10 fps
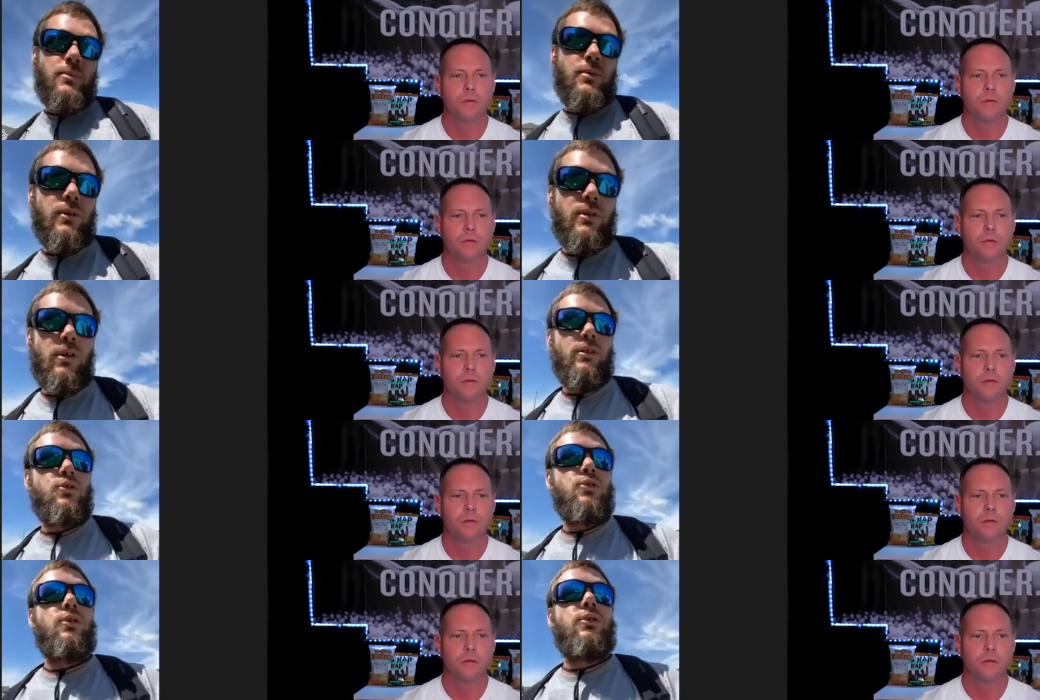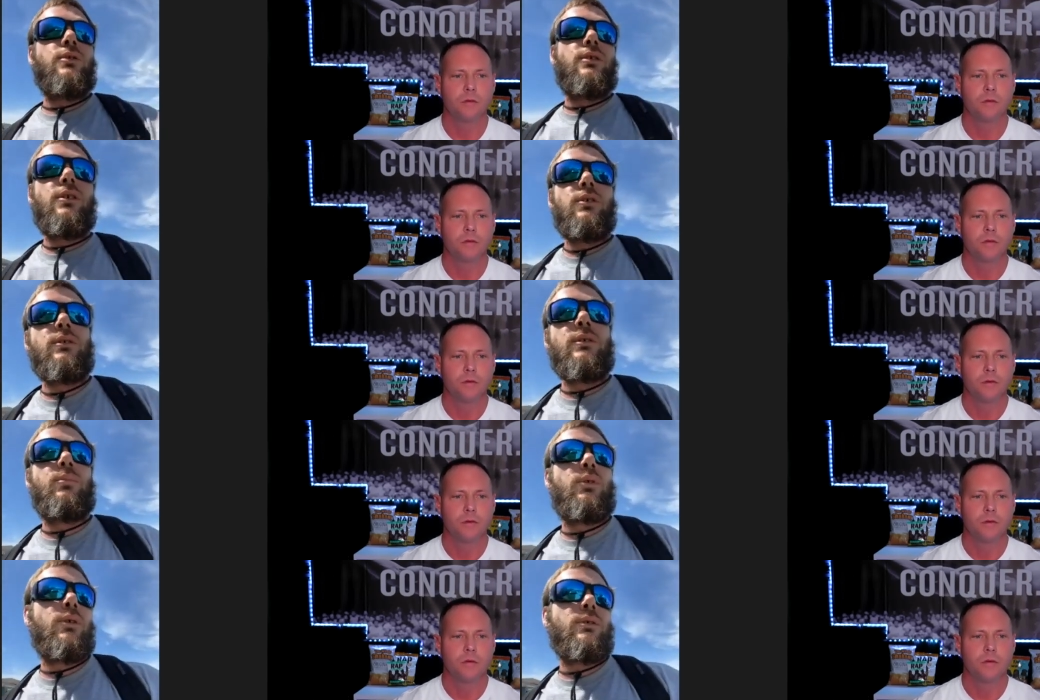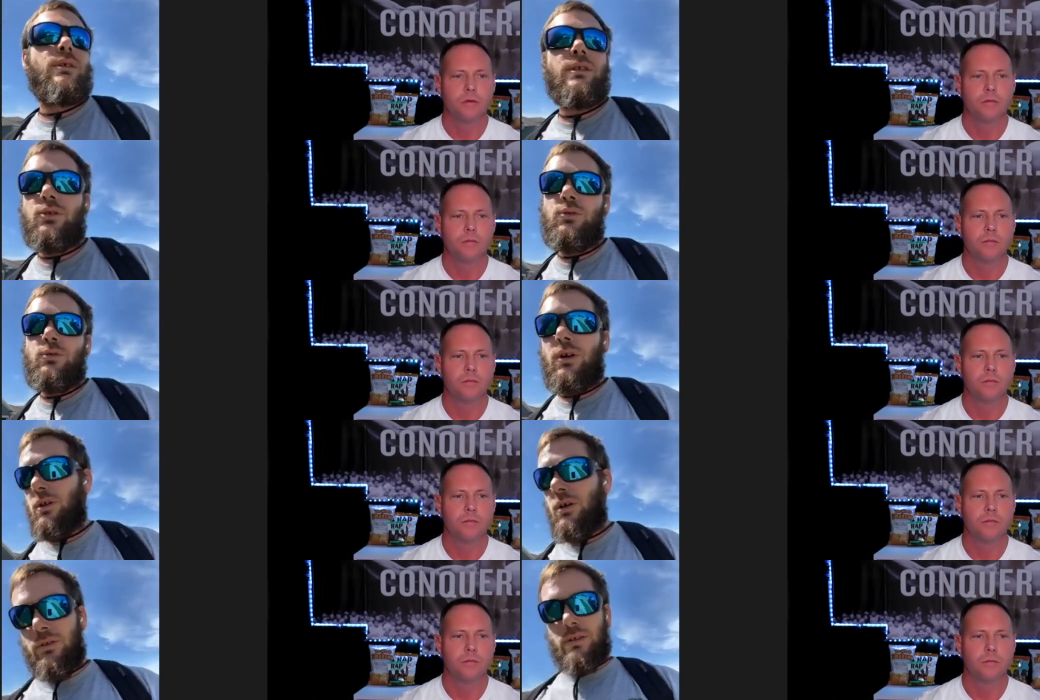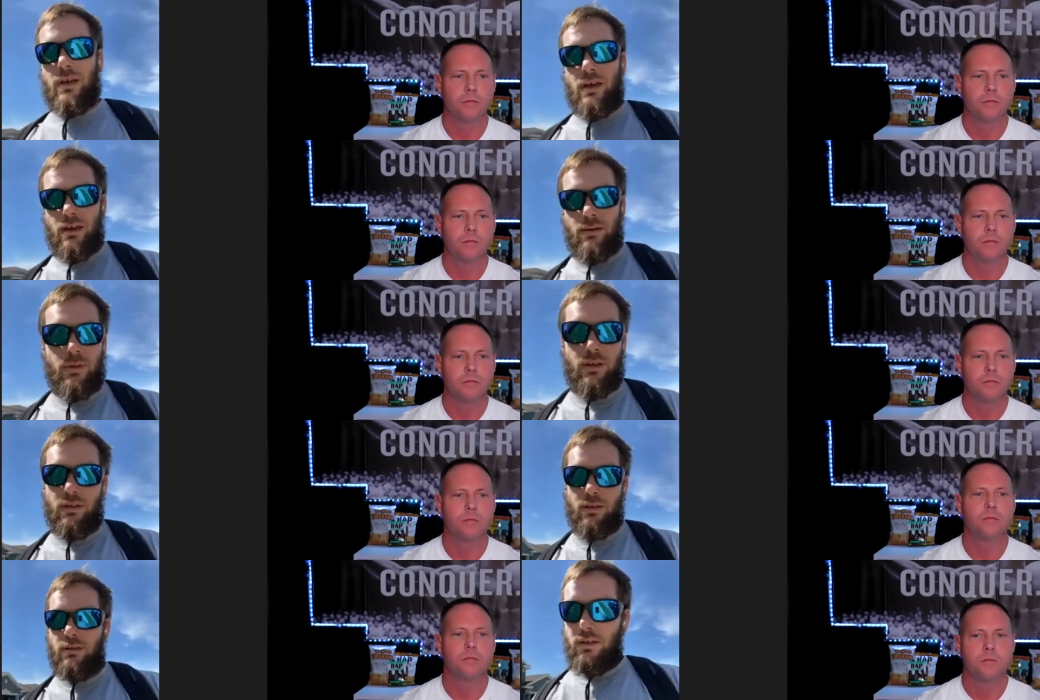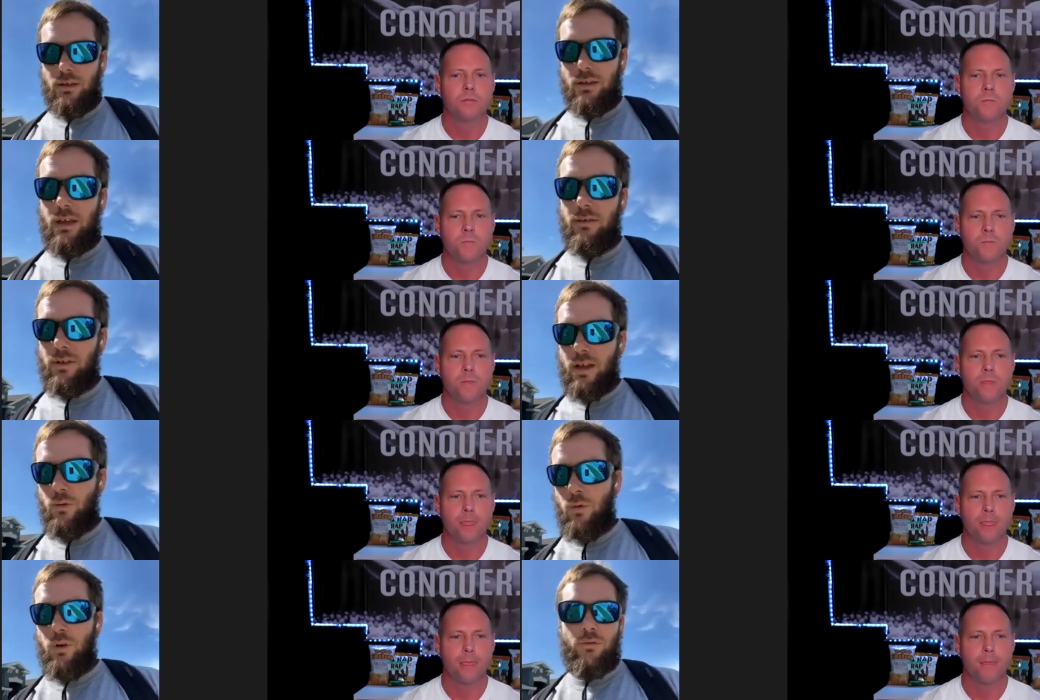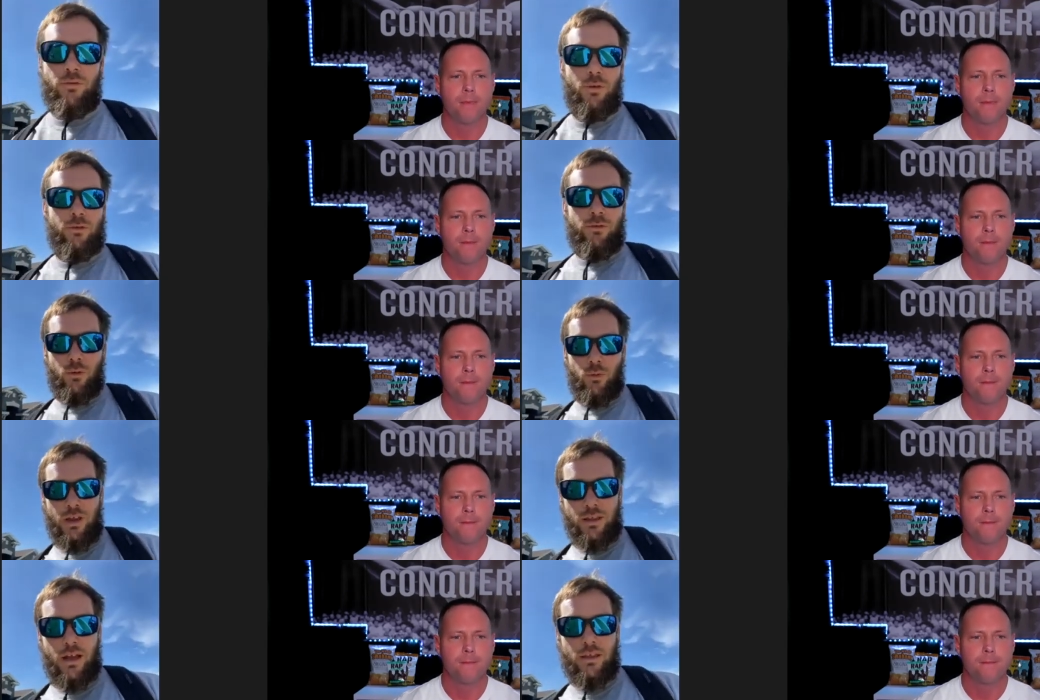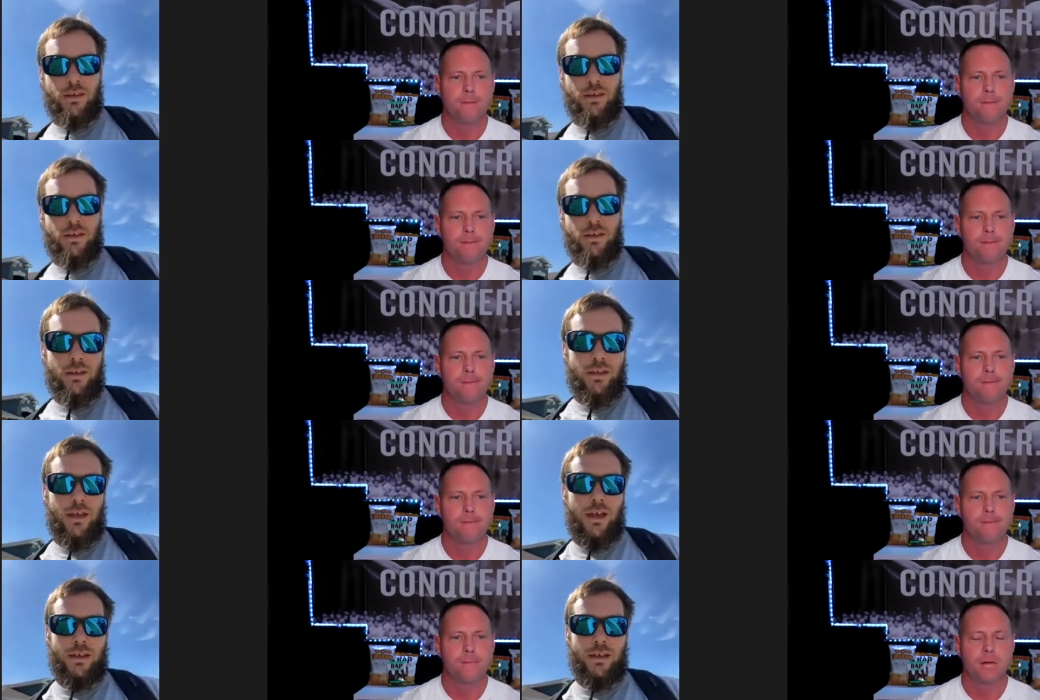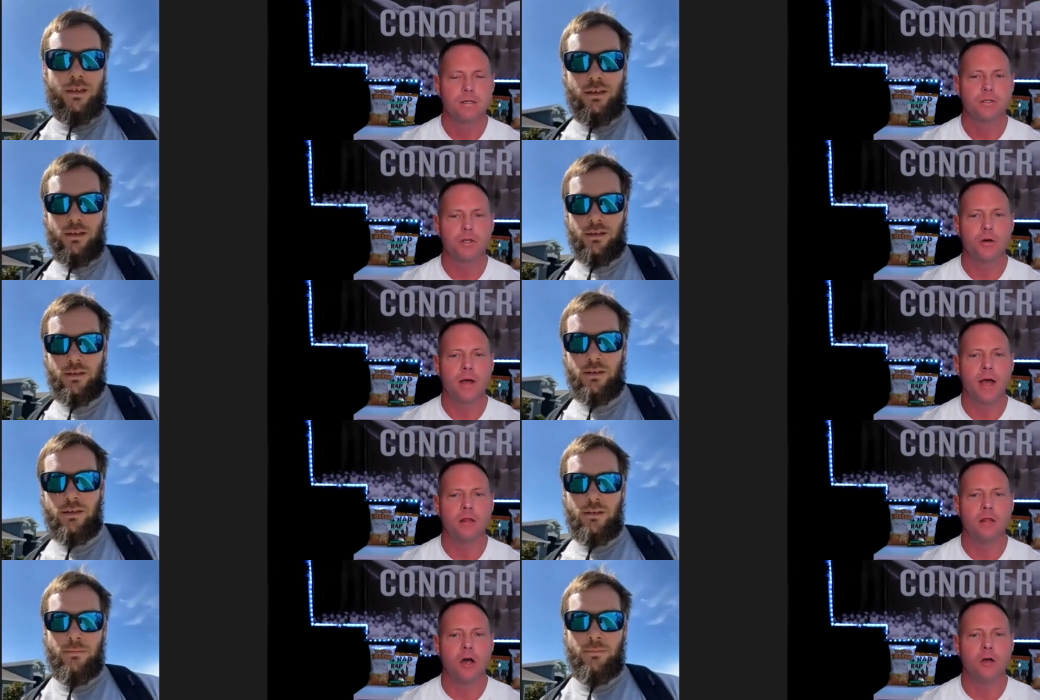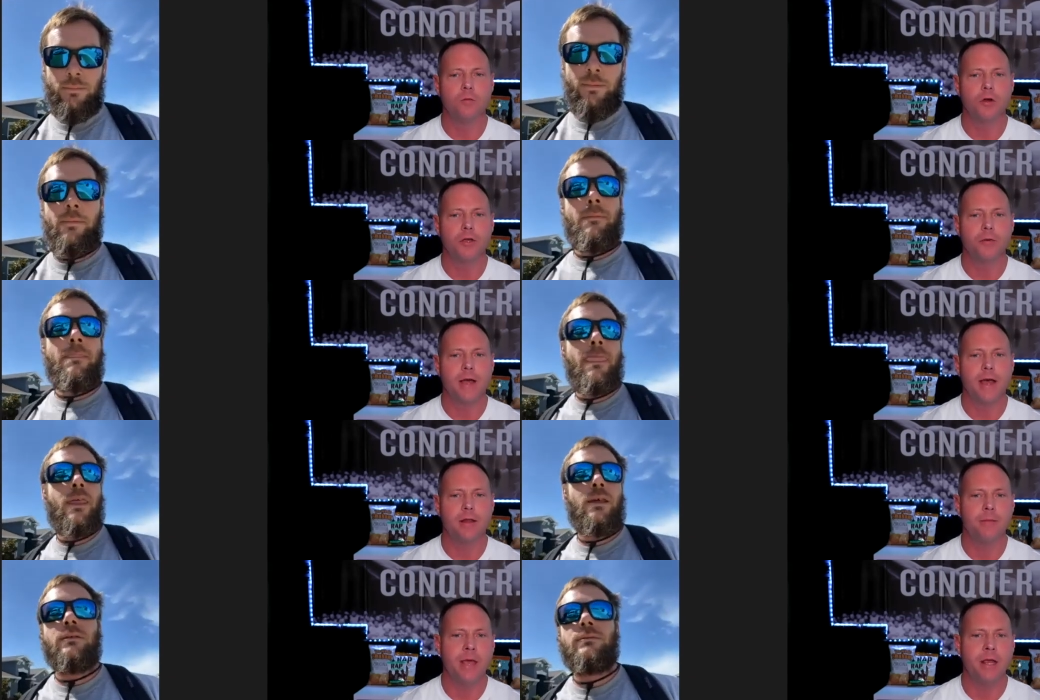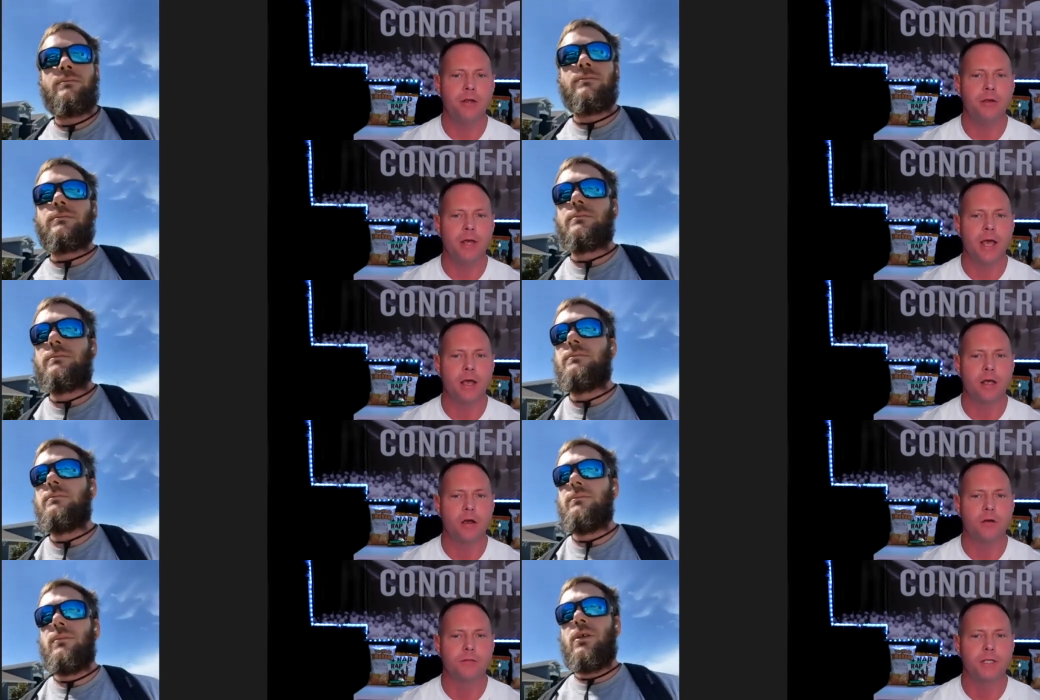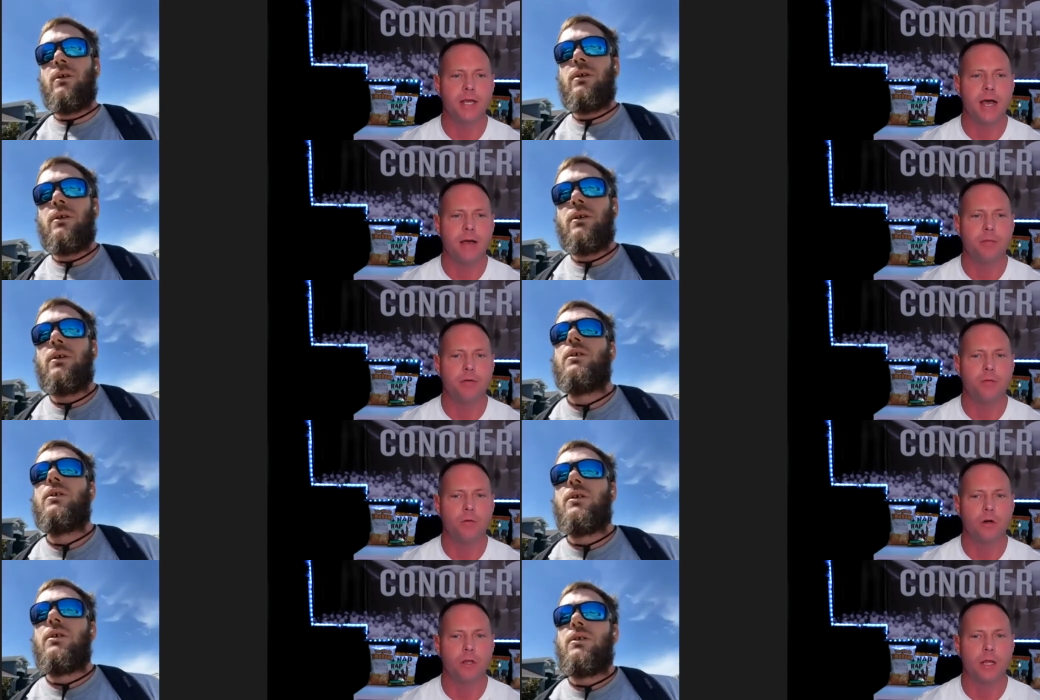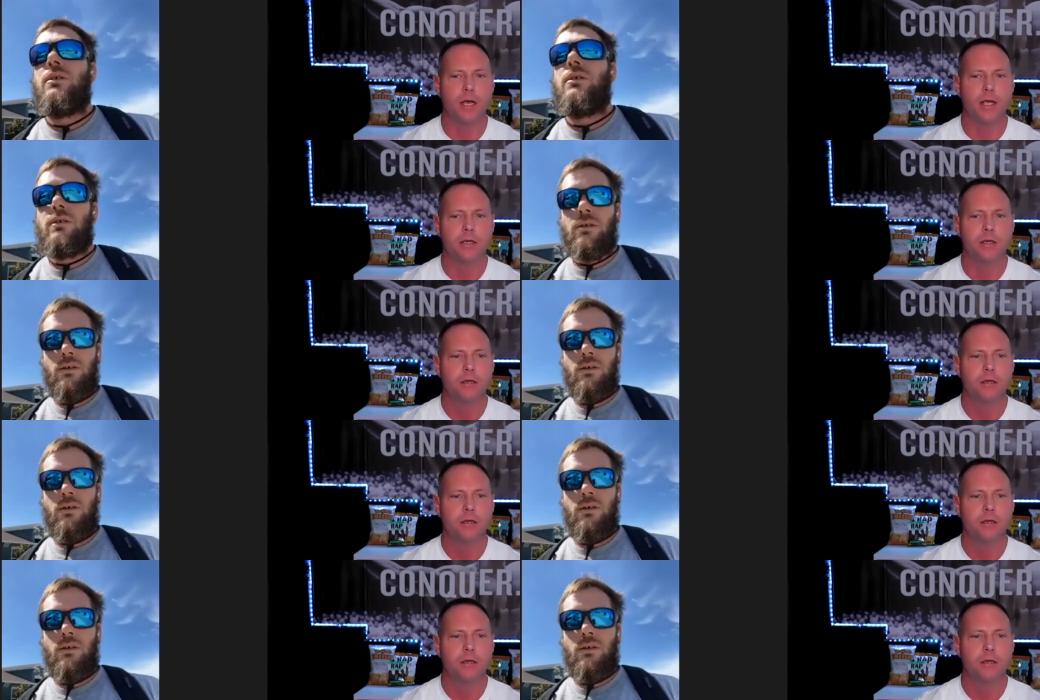Speaker 1: with them on your shirt, you know, with the books and the shoes on all the time, and just definitely not a world for for the week.
Speaker 2: I'll tell you that. So, how long were you at the main unit at Gulf CI before? Like,